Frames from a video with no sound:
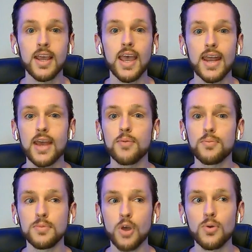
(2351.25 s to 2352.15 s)
and i
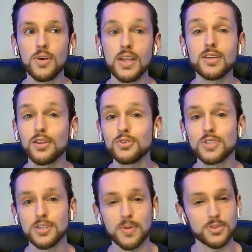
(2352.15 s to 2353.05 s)
don't need to lose
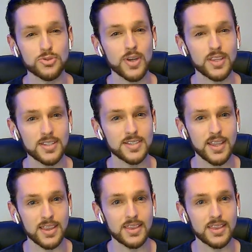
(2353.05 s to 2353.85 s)
as much strength as i